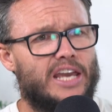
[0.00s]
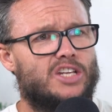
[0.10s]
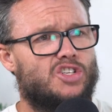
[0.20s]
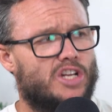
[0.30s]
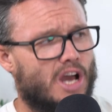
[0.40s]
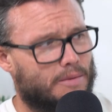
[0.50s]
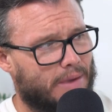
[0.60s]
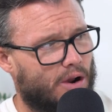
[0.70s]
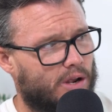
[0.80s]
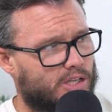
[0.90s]
Engaged, young
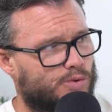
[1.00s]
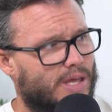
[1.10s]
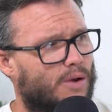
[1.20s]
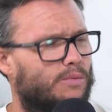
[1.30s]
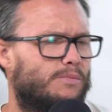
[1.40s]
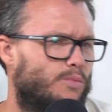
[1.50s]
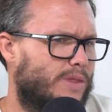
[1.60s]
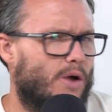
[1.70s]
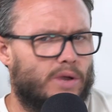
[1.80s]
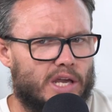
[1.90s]
marrieds
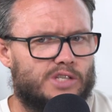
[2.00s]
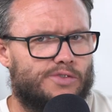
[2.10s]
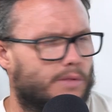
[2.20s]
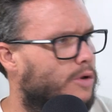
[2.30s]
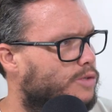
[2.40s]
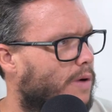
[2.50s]
without kids for the most